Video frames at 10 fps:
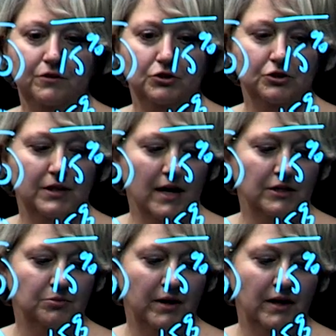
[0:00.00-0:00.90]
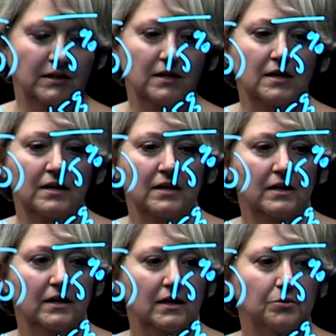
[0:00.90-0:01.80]
the future tax rate
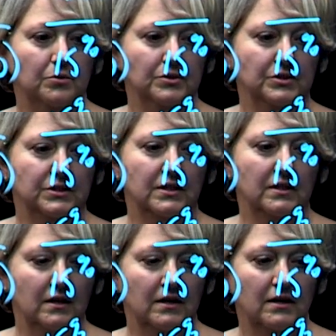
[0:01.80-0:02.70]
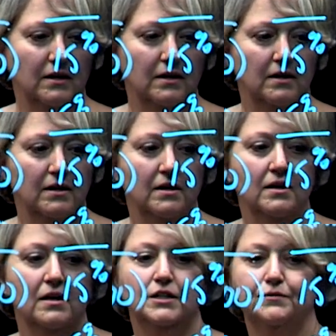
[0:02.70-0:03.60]
equals
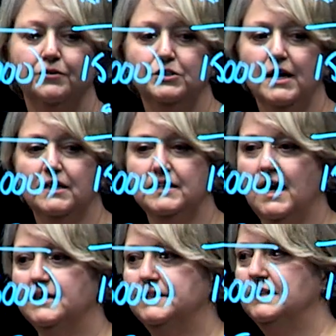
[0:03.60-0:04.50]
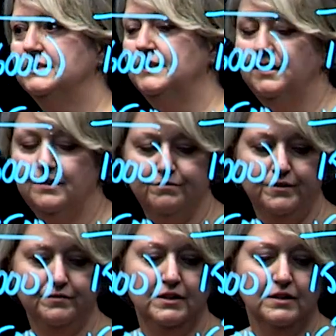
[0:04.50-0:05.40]
a deferred tax asset is needed of
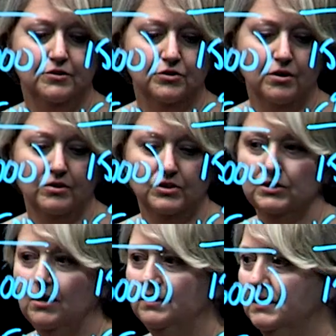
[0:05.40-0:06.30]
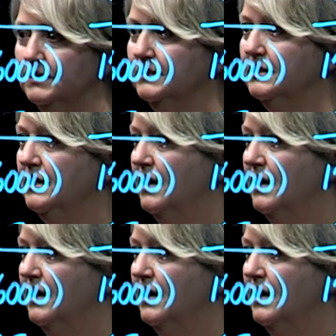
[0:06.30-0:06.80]
$1,500 on this